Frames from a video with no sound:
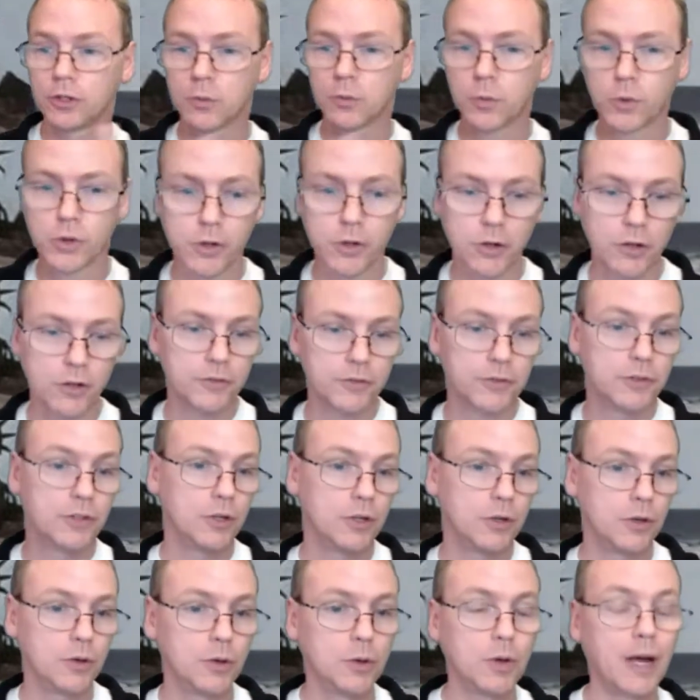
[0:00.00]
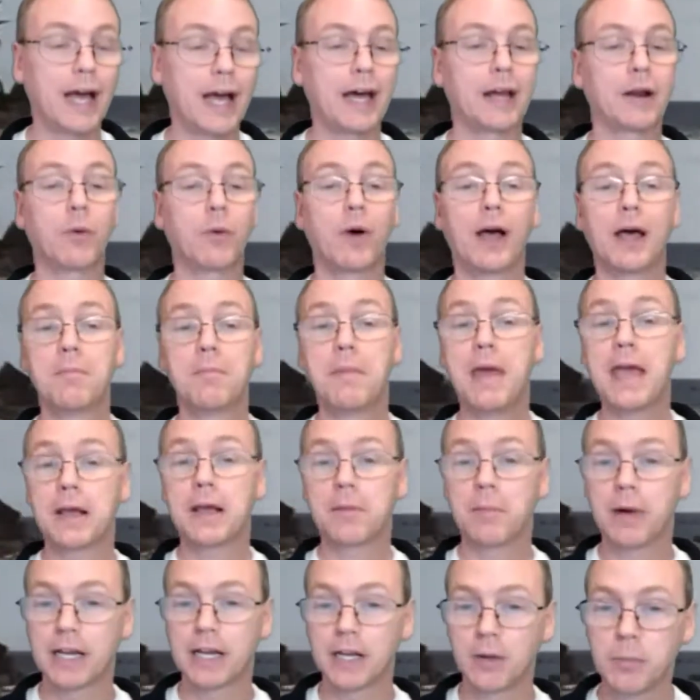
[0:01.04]
world do? How do I make
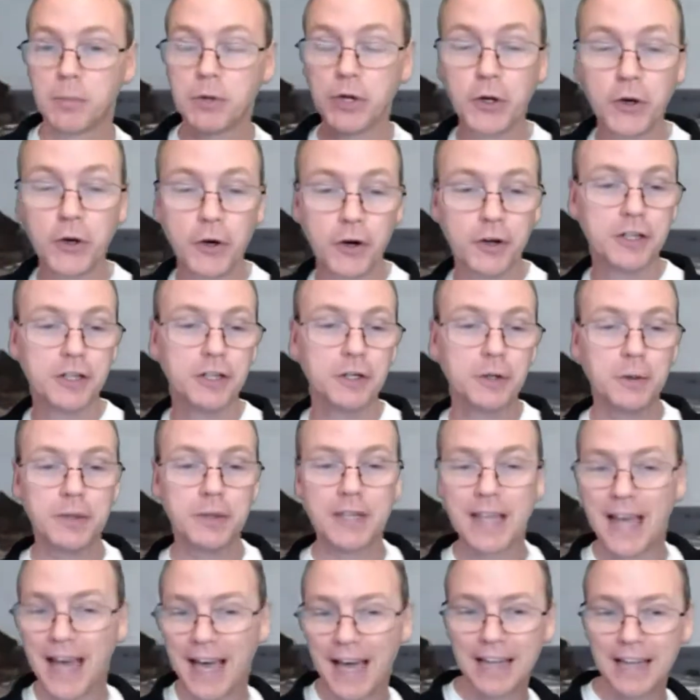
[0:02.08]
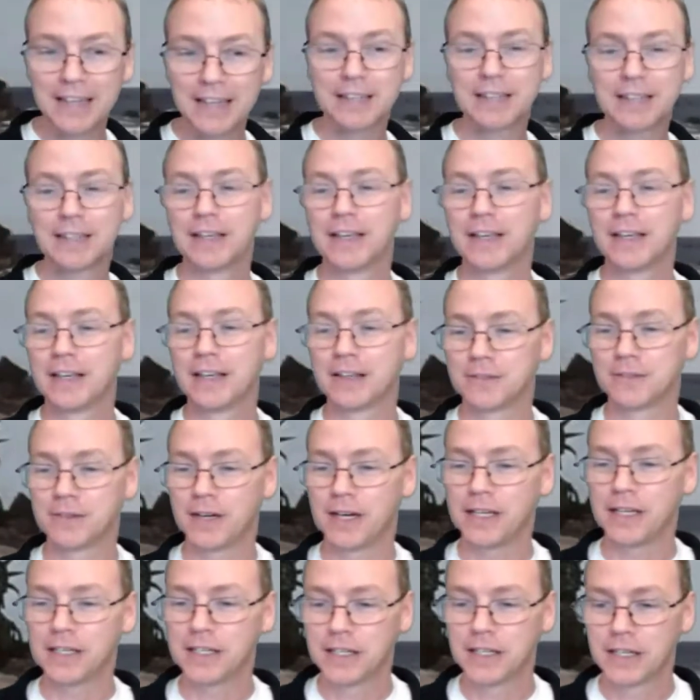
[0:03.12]
my computer do that,
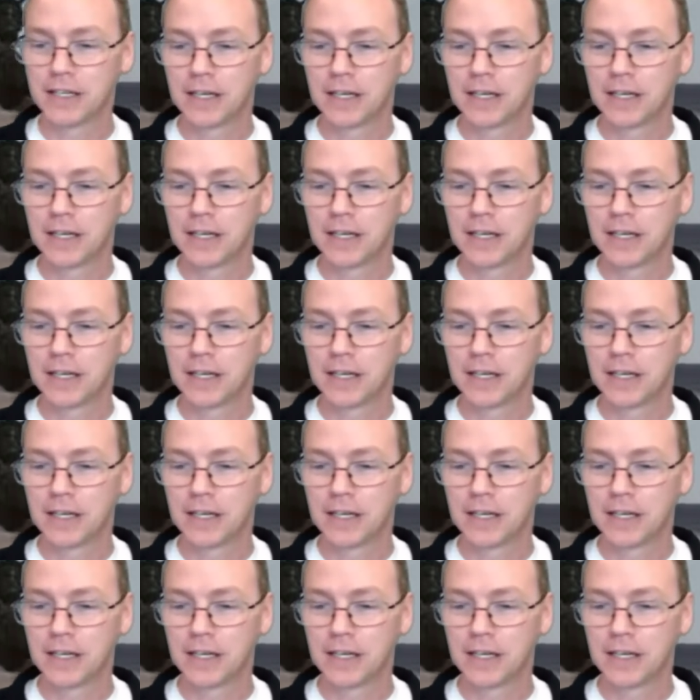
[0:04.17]
right?